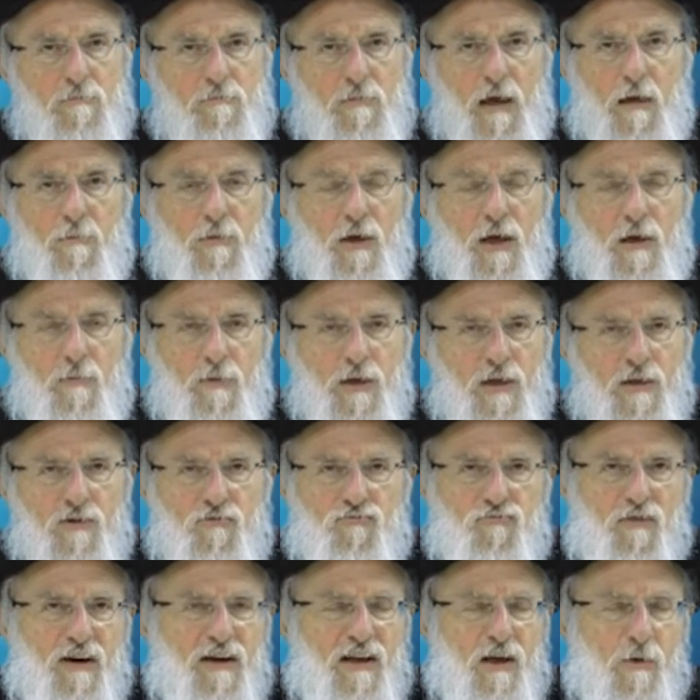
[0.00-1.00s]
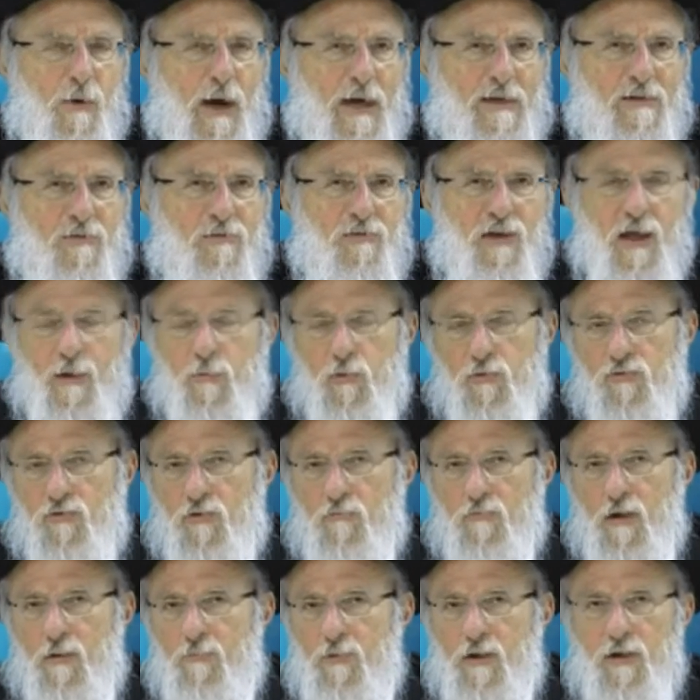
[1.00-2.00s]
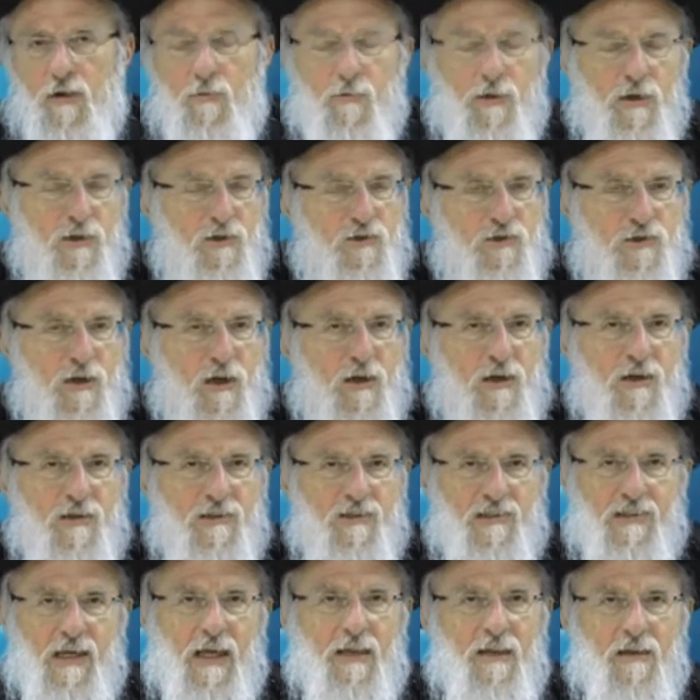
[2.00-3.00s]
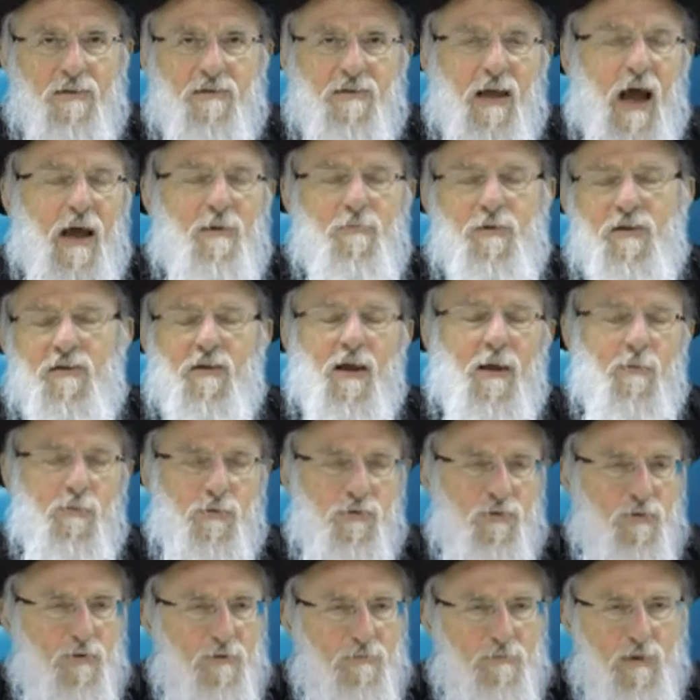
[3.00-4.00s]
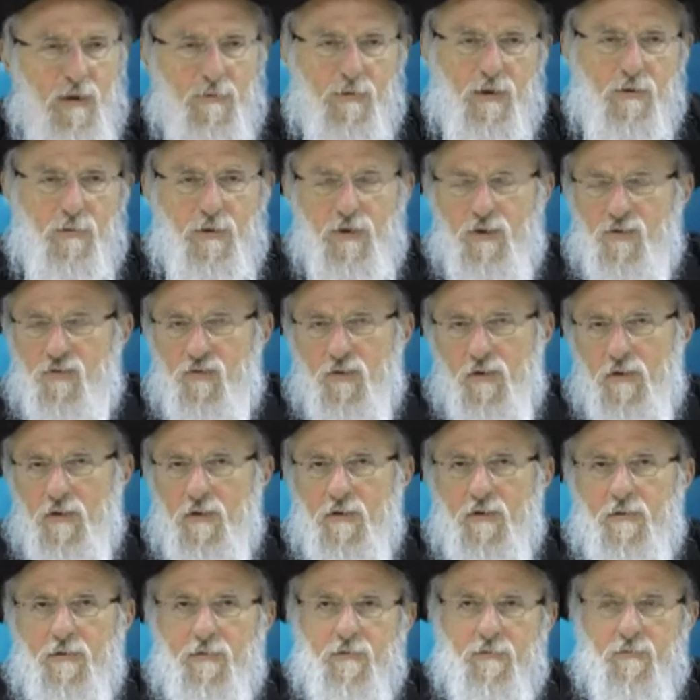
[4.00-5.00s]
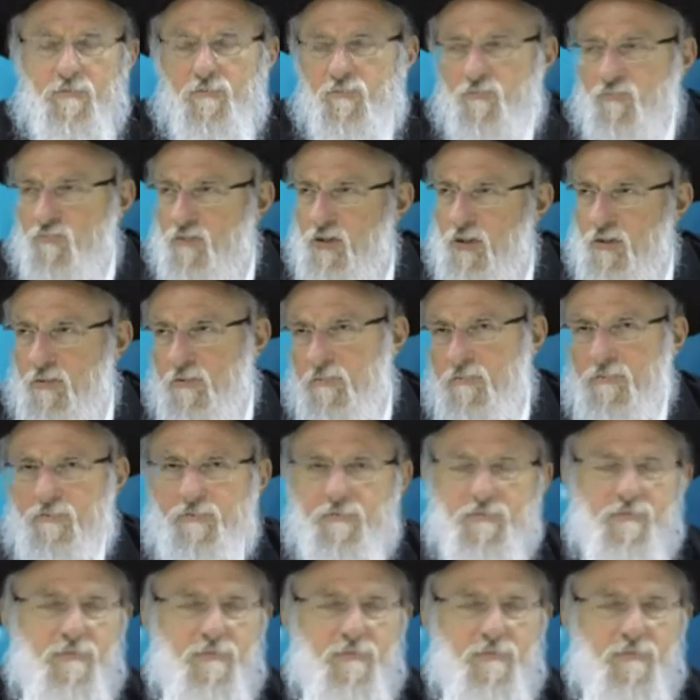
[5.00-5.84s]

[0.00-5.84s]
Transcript: Maybe he means radioactive tables, or maybe he means solid diamond tables, or maybe he means you know,